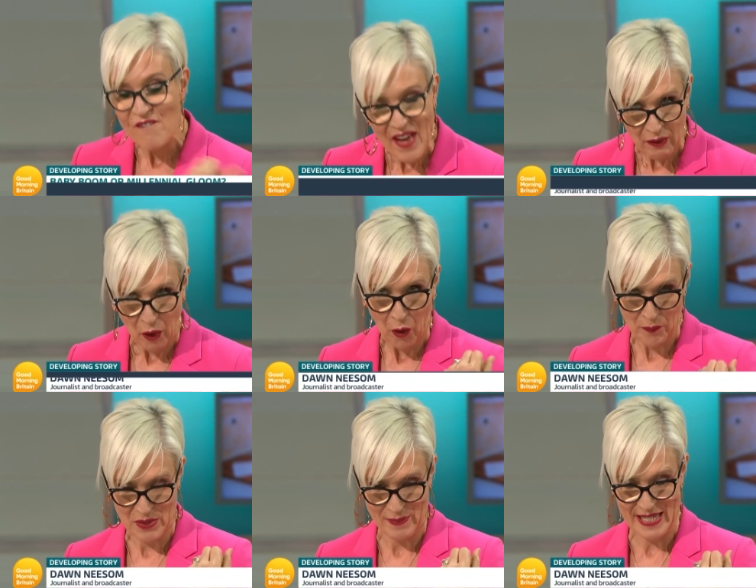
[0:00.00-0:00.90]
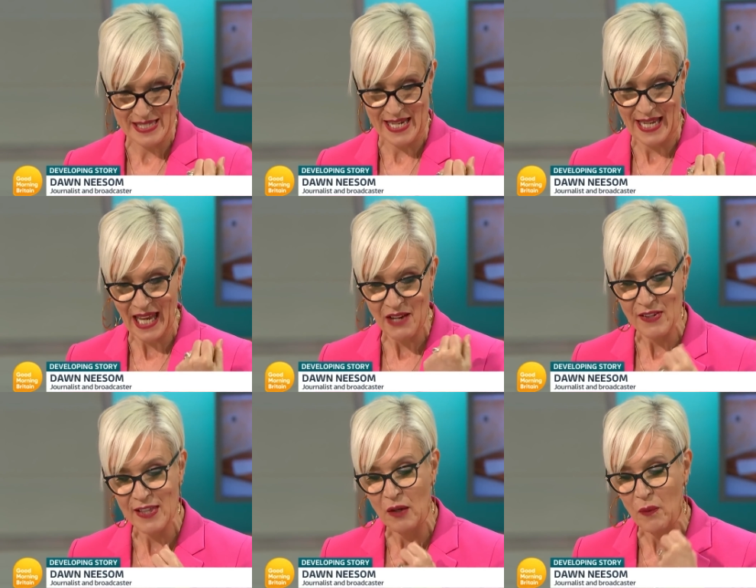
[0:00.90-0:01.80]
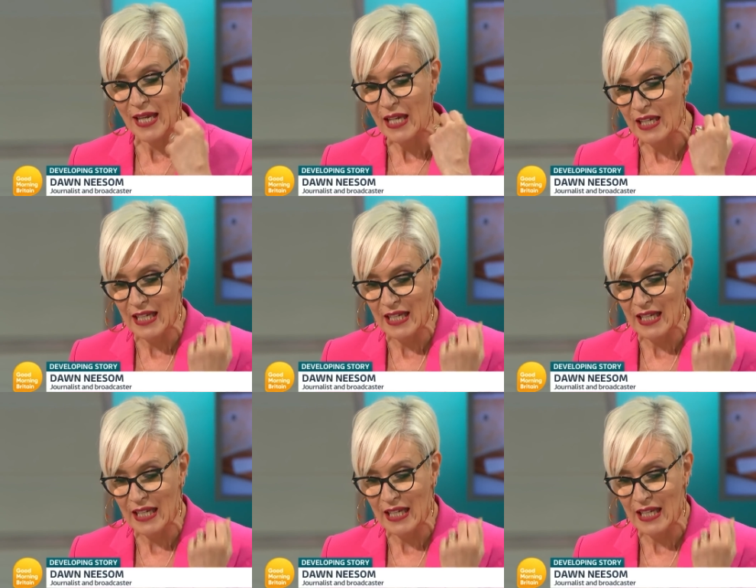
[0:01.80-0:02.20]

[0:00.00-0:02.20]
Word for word: felt optimistic. Everything we